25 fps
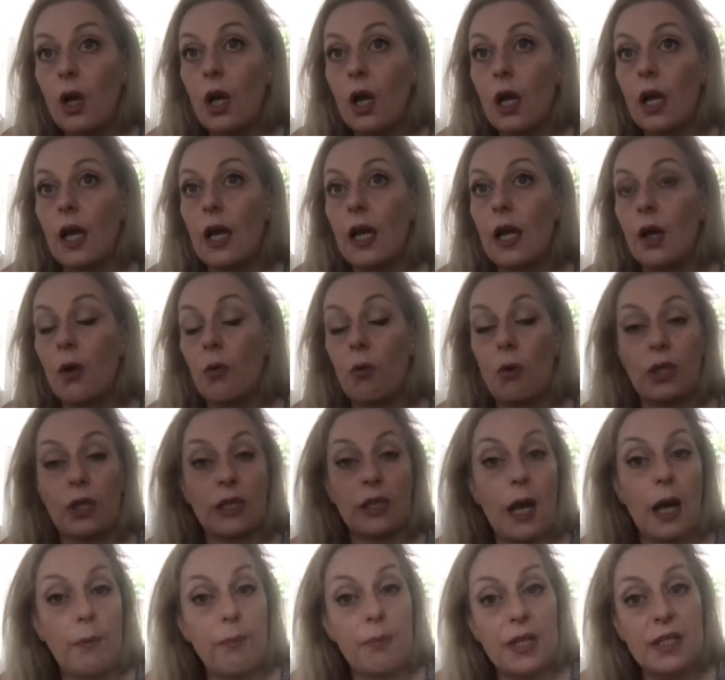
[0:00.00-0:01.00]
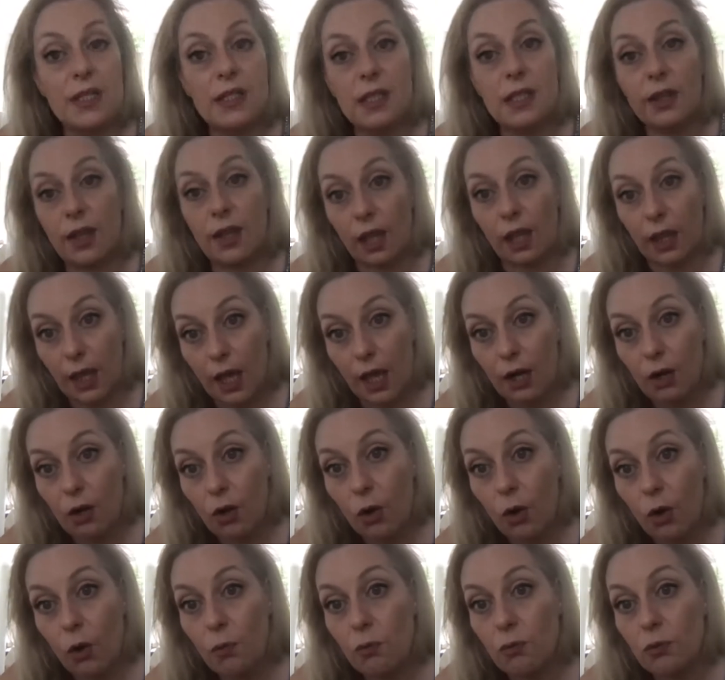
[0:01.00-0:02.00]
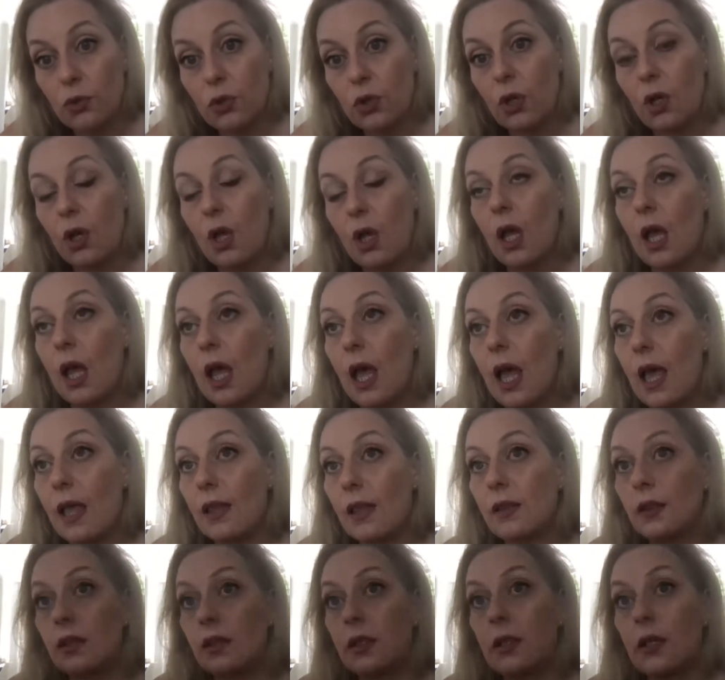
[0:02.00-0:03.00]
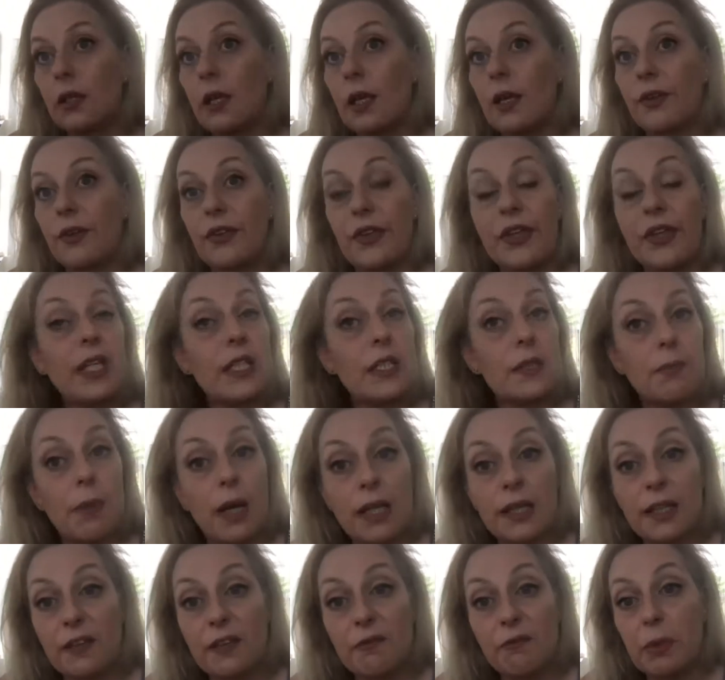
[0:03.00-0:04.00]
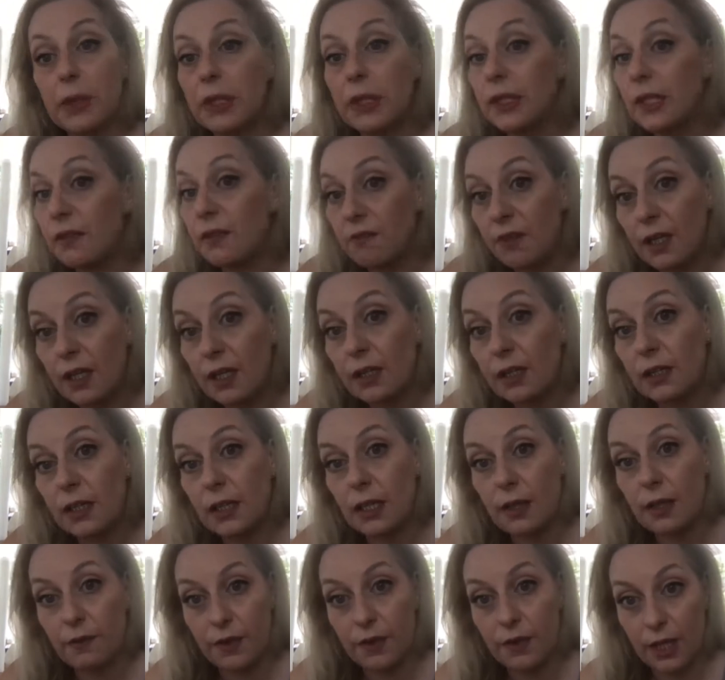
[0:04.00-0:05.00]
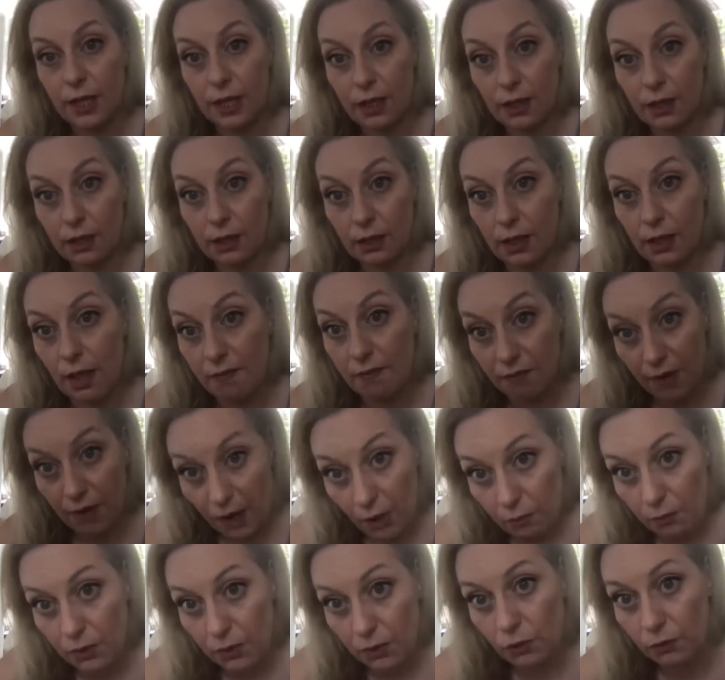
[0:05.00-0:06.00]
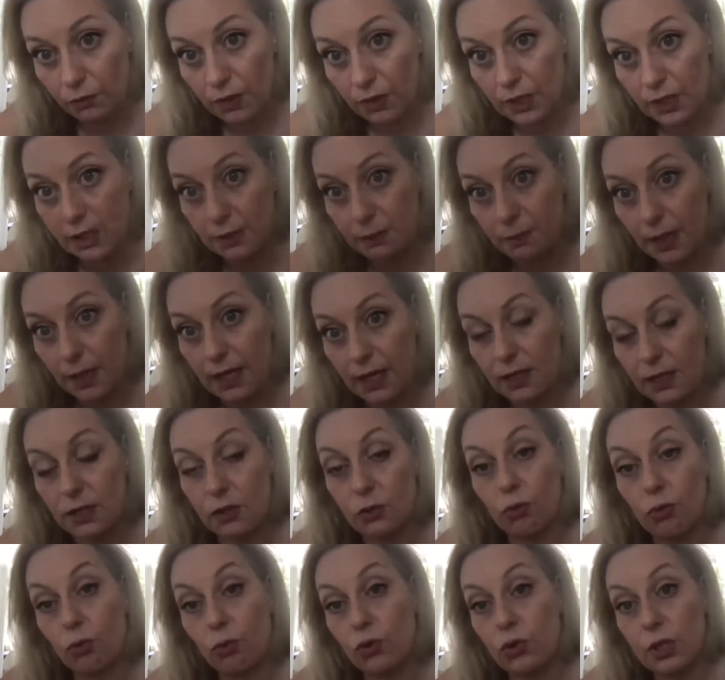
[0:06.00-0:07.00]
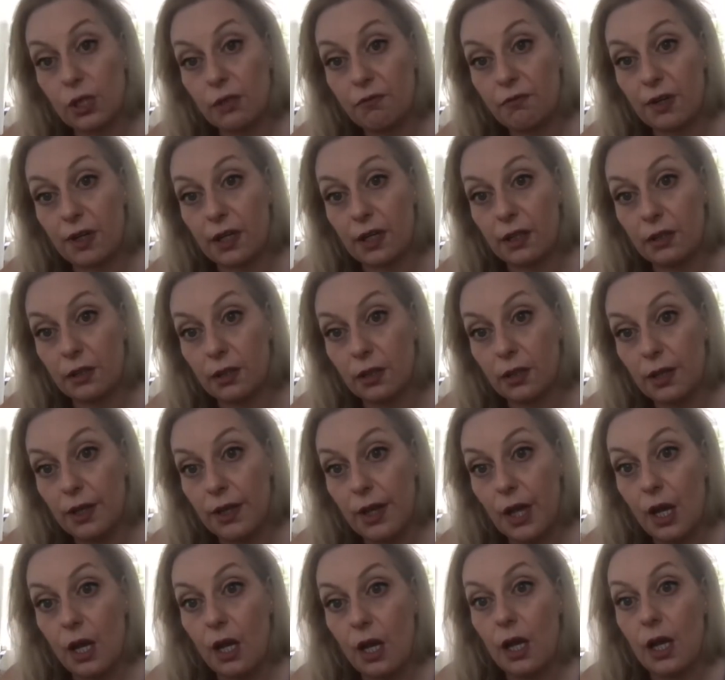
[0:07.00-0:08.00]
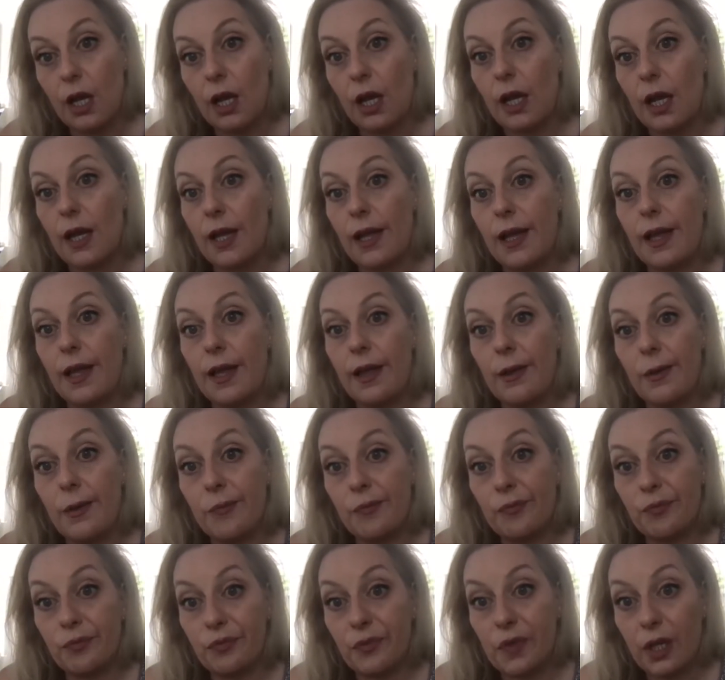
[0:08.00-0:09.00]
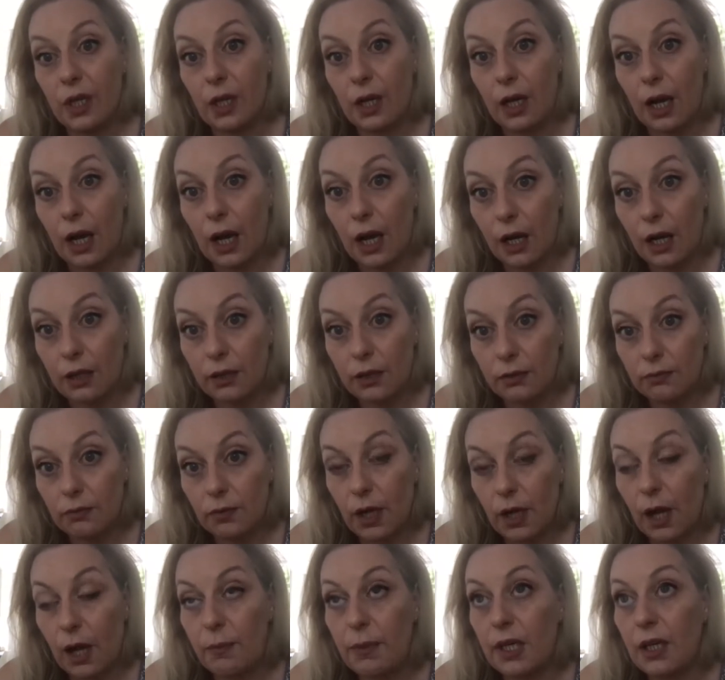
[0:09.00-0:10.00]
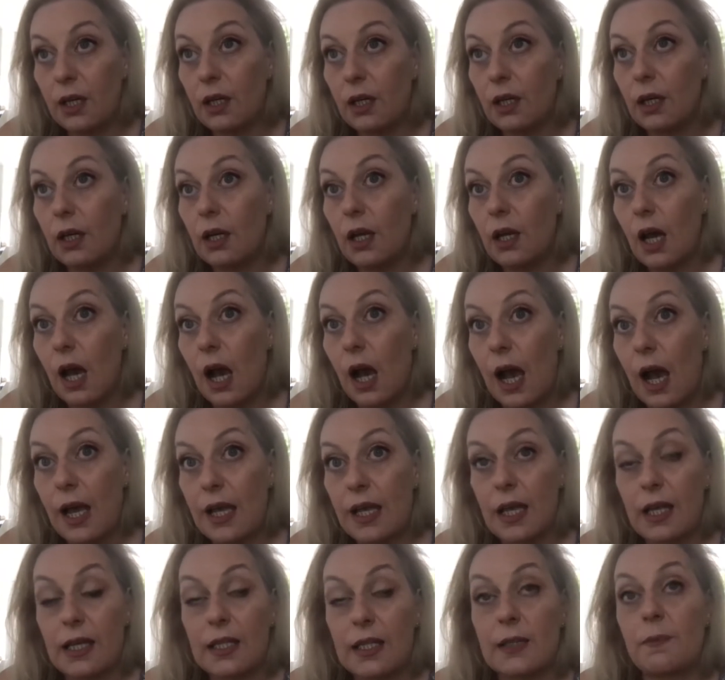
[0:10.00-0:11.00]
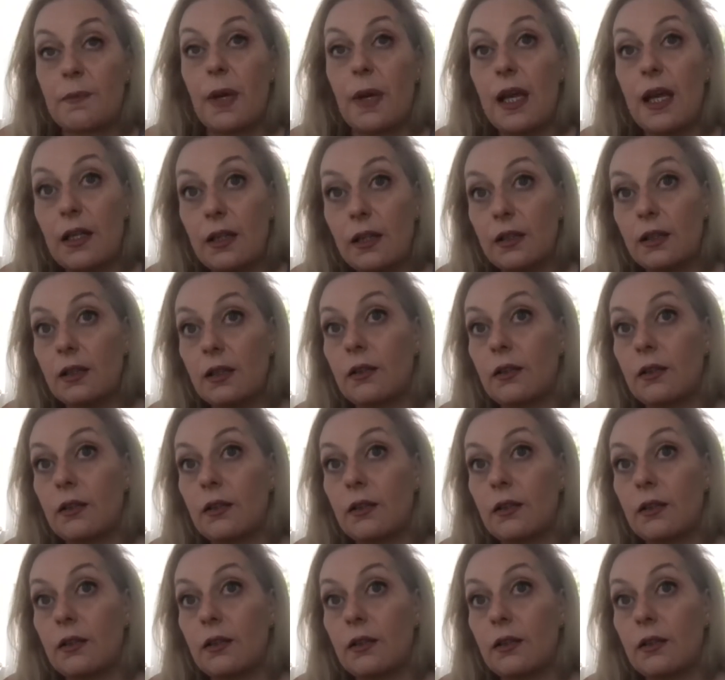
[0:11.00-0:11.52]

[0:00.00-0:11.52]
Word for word: uh, what happens in the care homes and uh, things might have been different if the environment of these places was different. Um, I mean, I expect